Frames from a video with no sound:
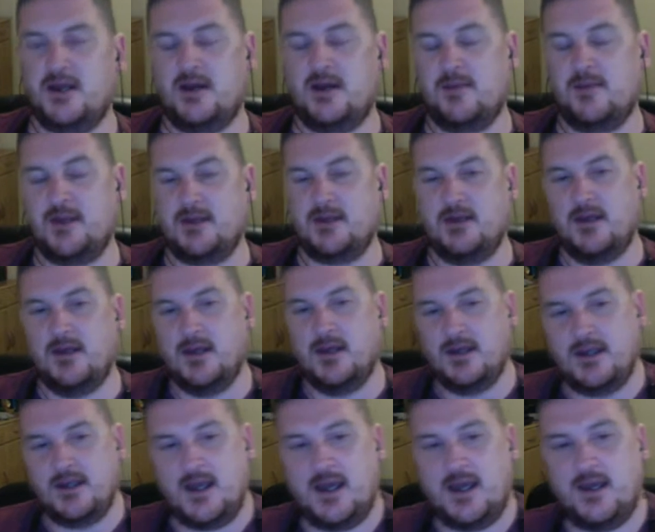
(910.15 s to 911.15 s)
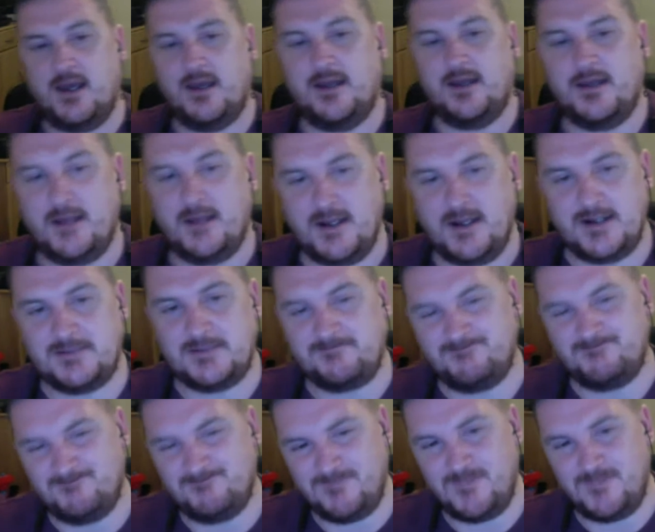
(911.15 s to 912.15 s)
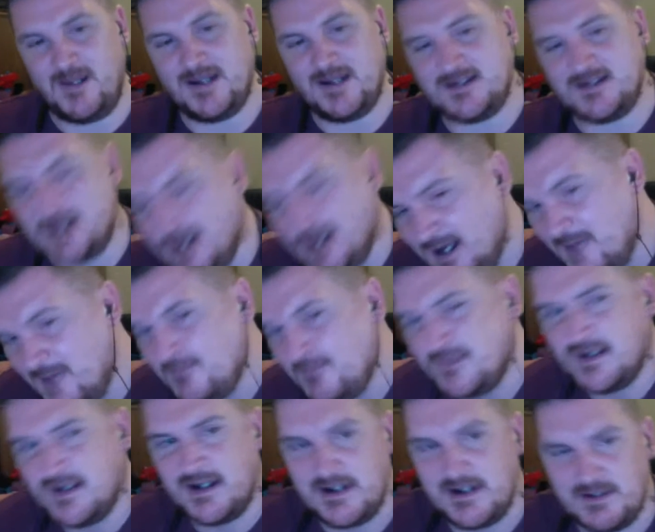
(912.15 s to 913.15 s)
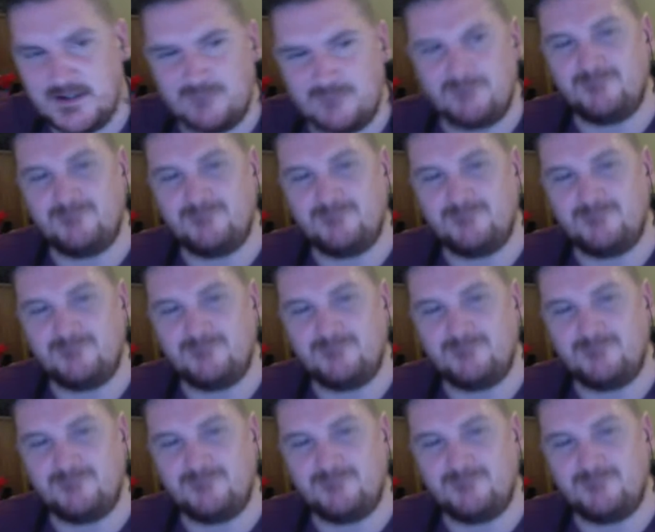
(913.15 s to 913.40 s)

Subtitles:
I mean, yeah, it's clumsy,